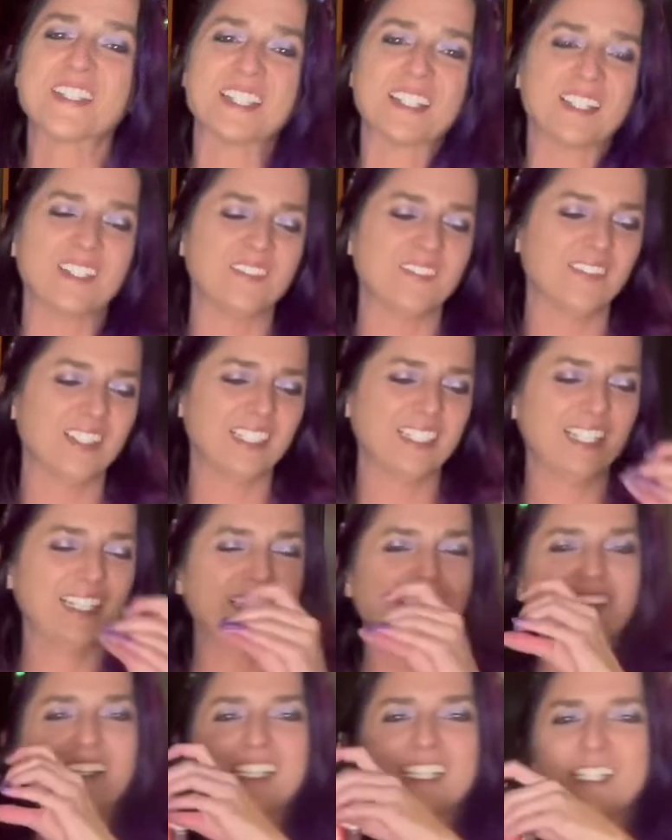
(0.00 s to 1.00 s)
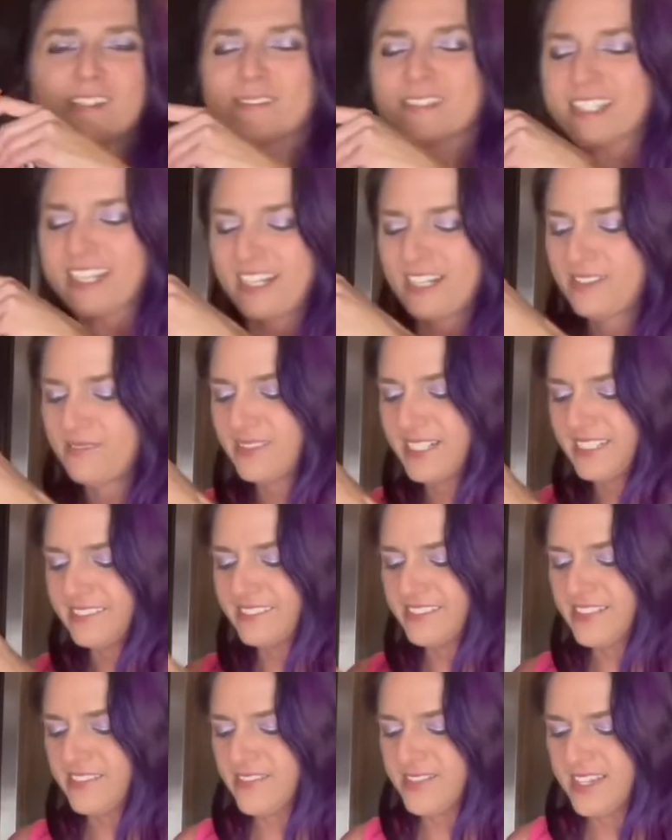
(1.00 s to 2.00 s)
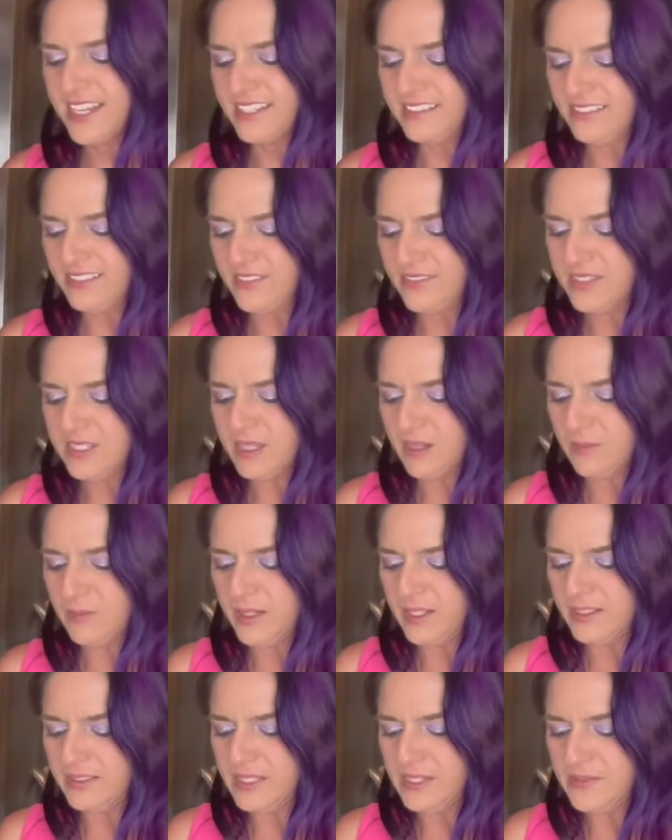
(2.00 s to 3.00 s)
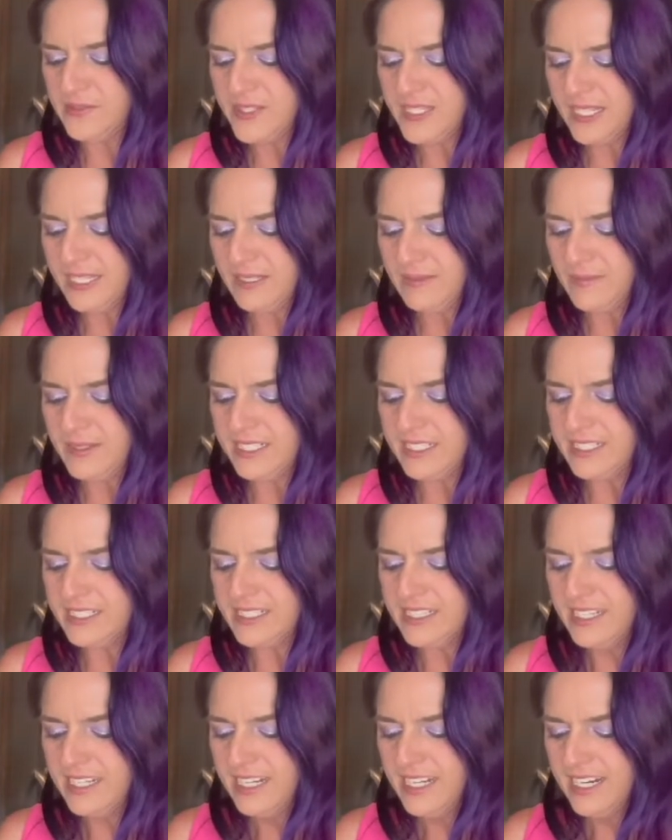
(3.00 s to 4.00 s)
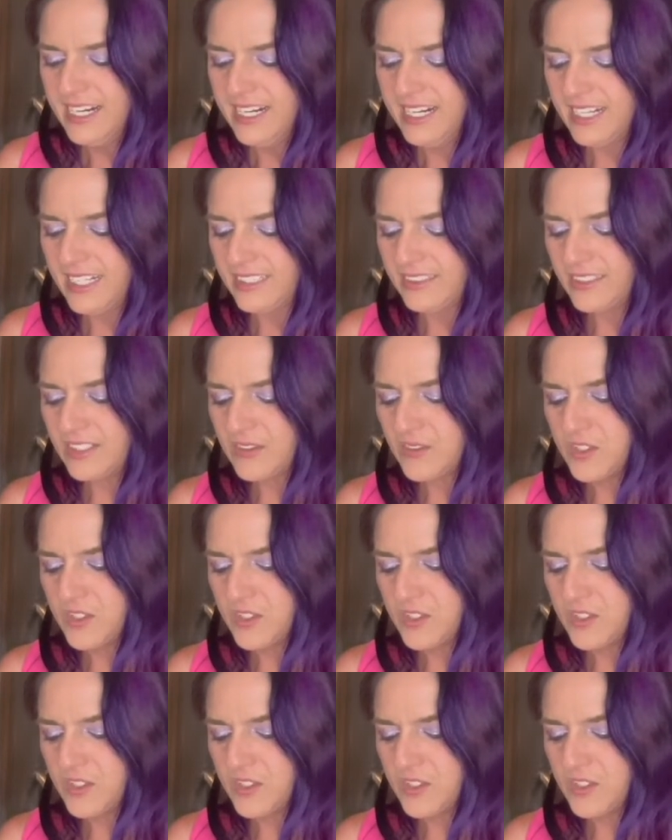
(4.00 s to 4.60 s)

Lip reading: cinnamon. I know I keep saying it, but I love cinnamon. I love cinnamon. I love